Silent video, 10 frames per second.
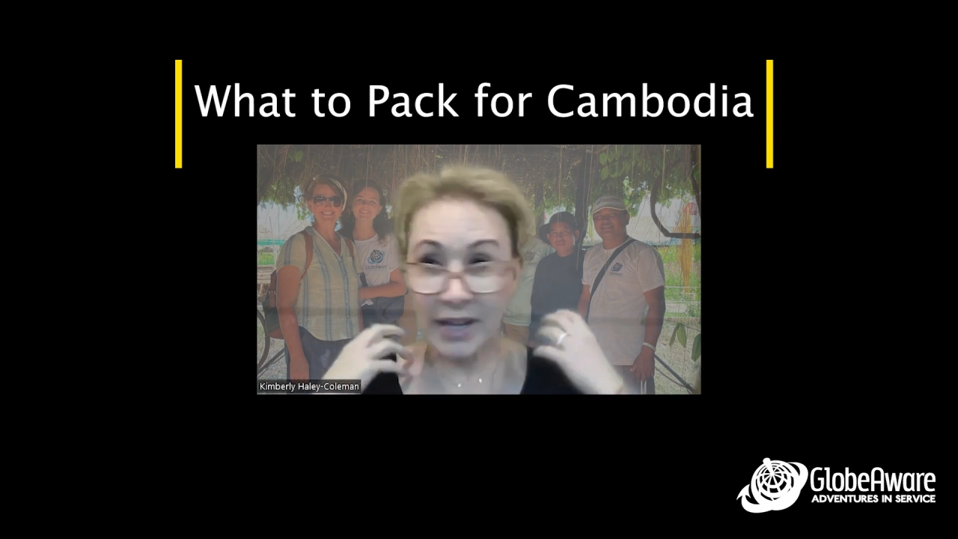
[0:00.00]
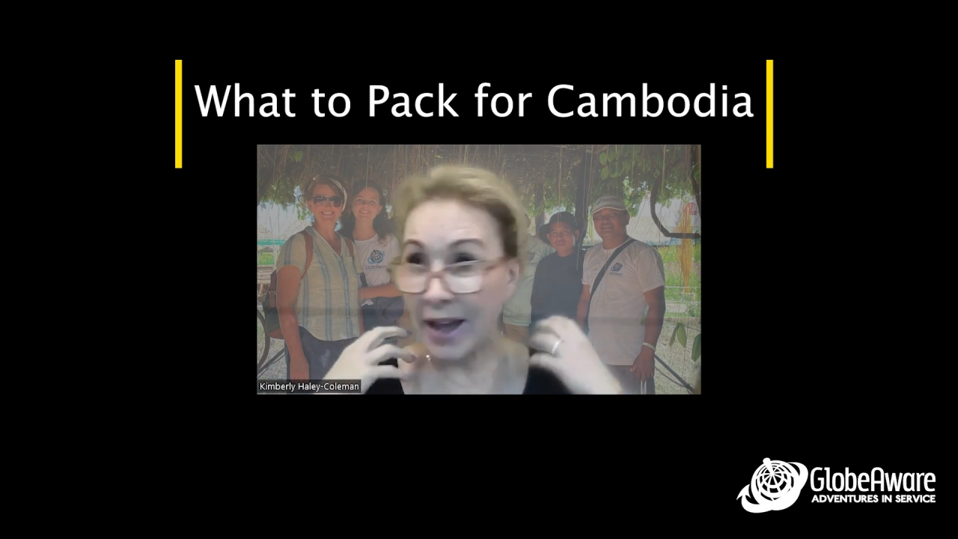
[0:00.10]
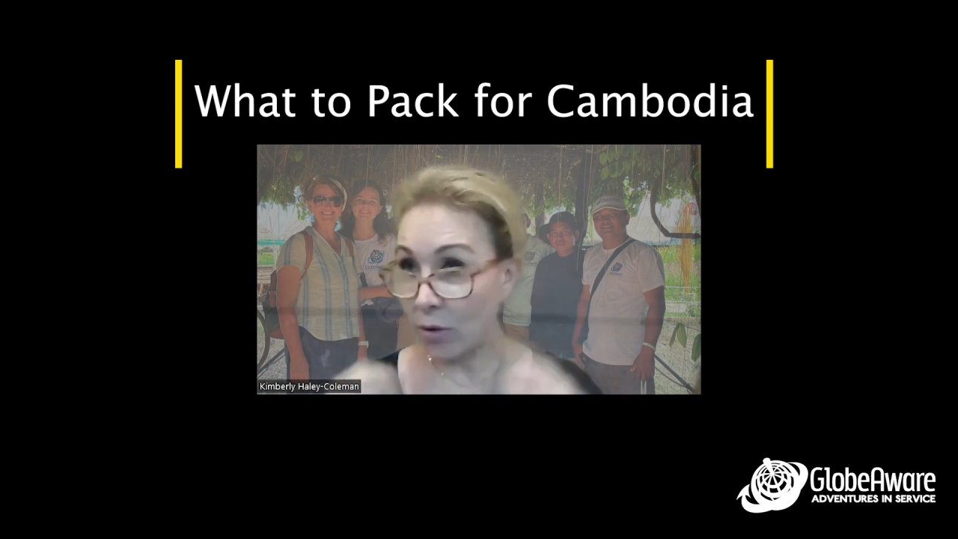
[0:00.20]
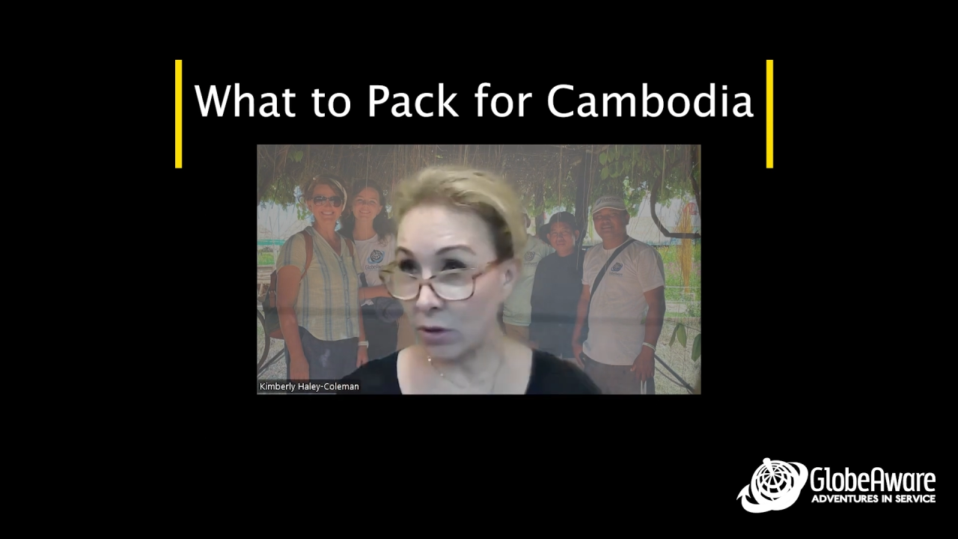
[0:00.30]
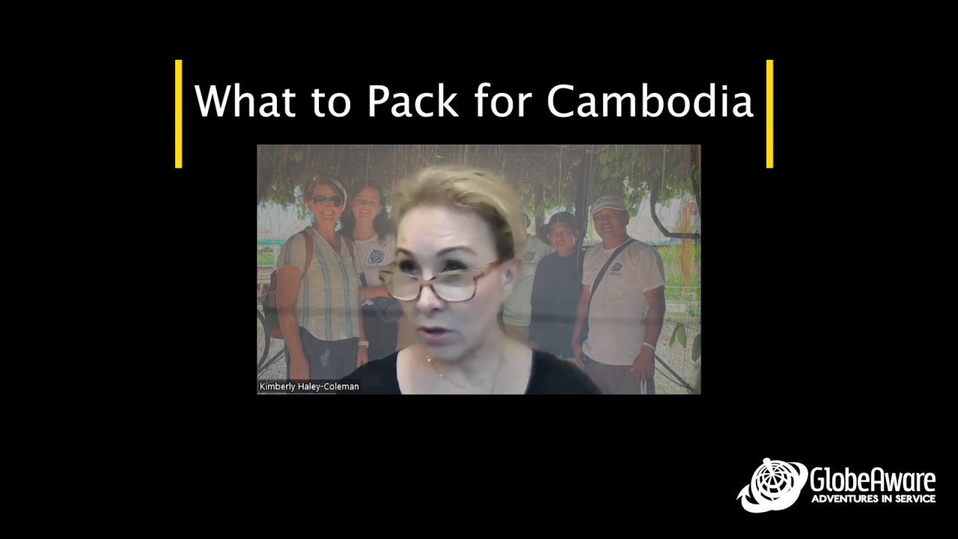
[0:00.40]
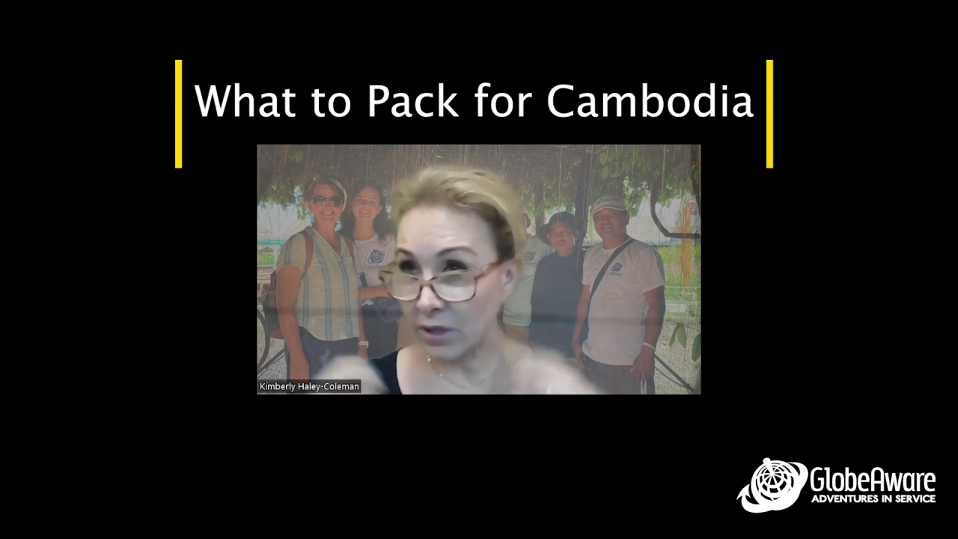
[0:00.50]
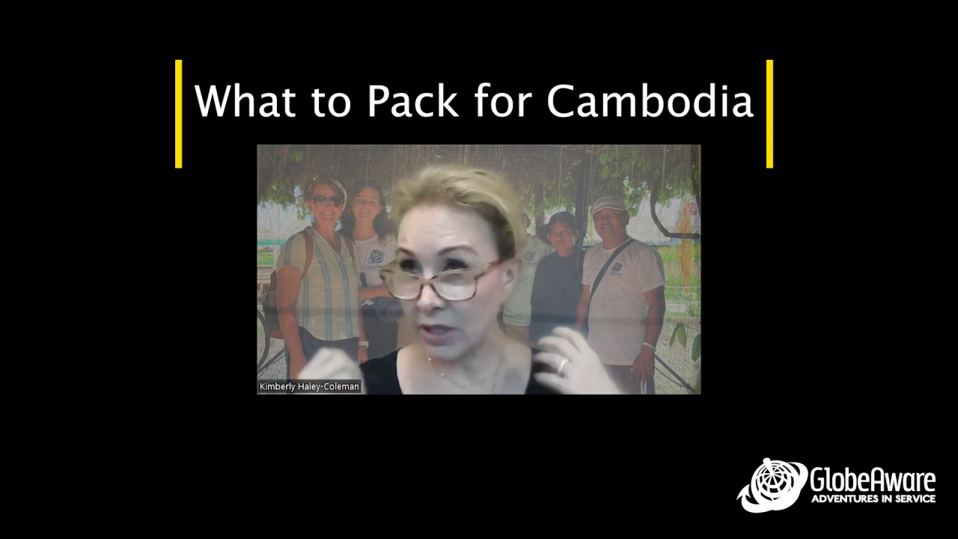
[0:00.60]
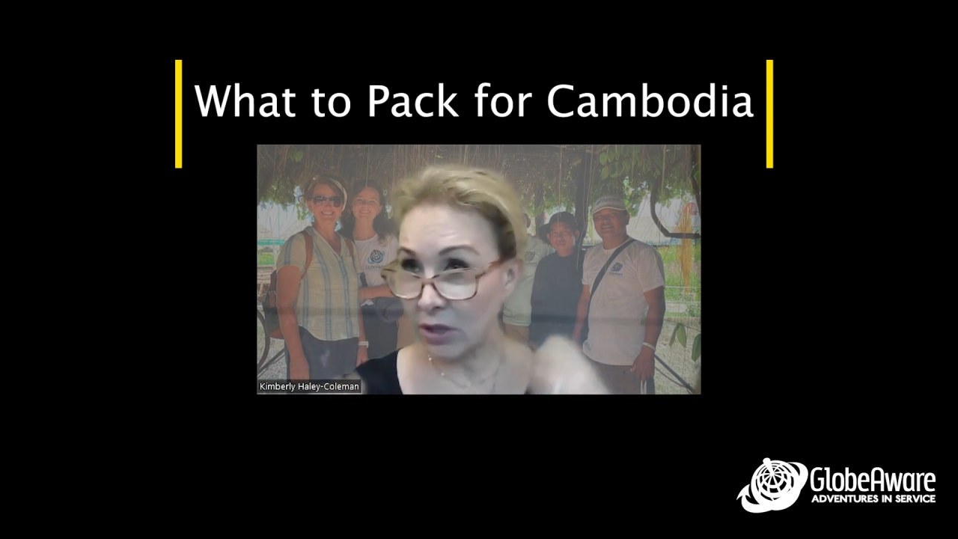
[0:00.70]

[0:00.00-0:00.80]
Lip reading: towels